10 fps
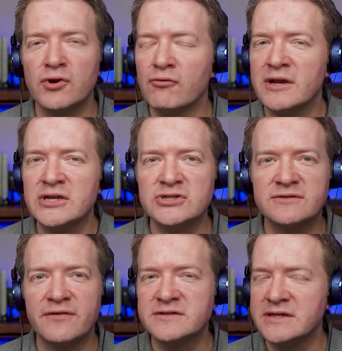but not
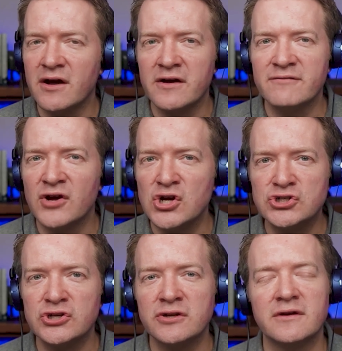religious fuzzy kind of
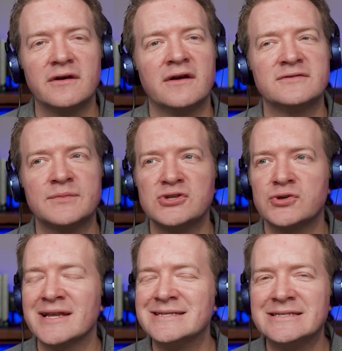version of
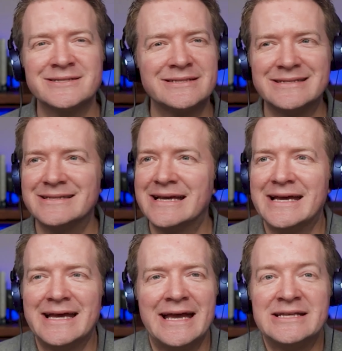spirituality
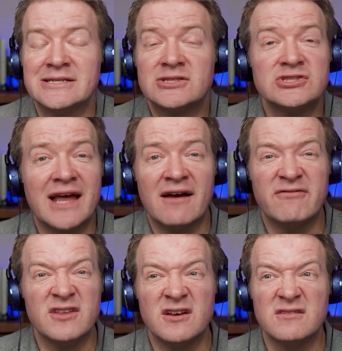doesn't
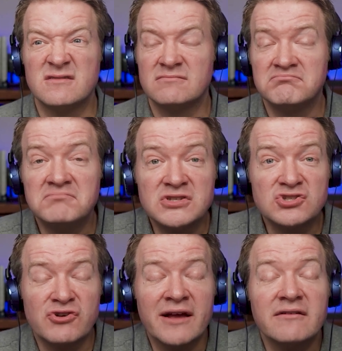have the
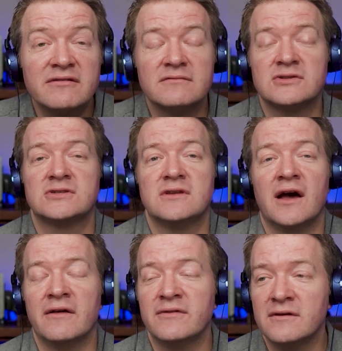strength,
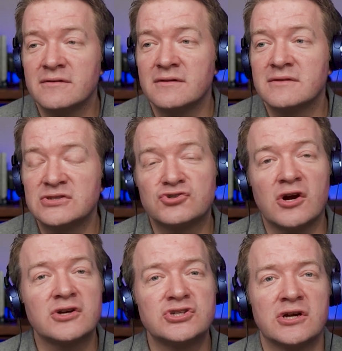the
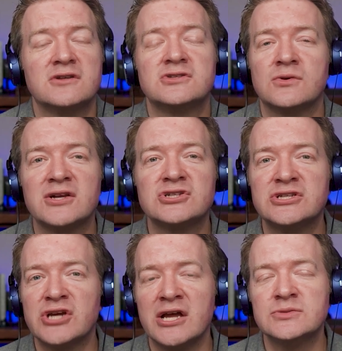structure to
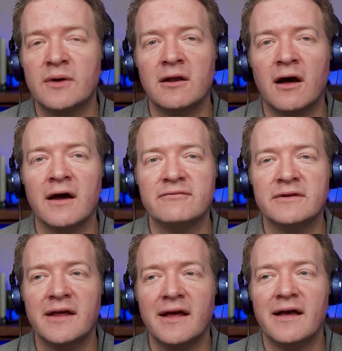actually change my
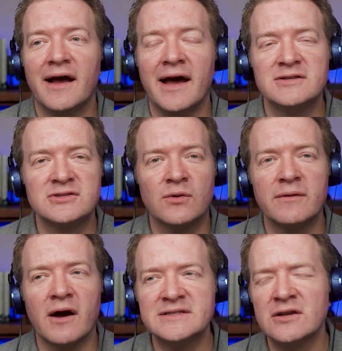life. And so
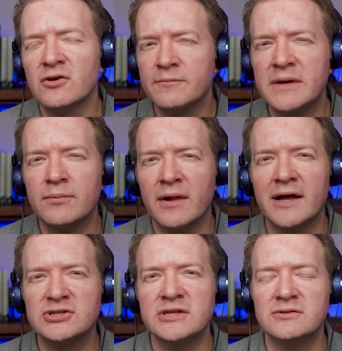I see a lot of people
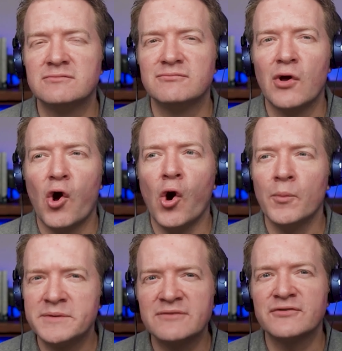actually
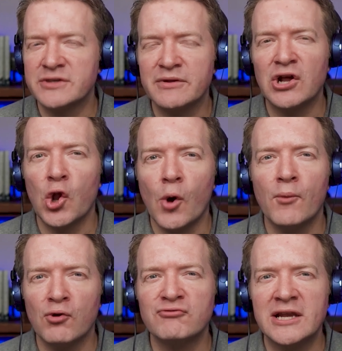opting for something a
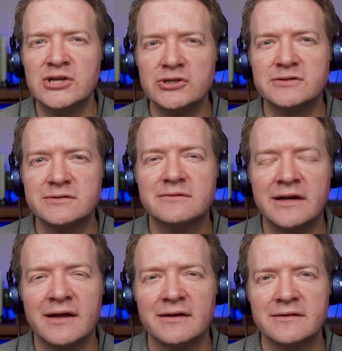lot more religious
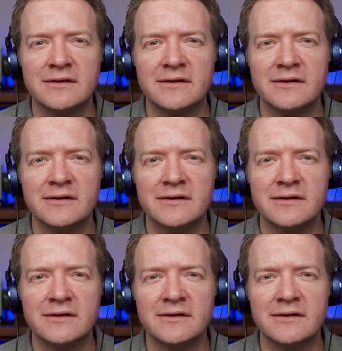in that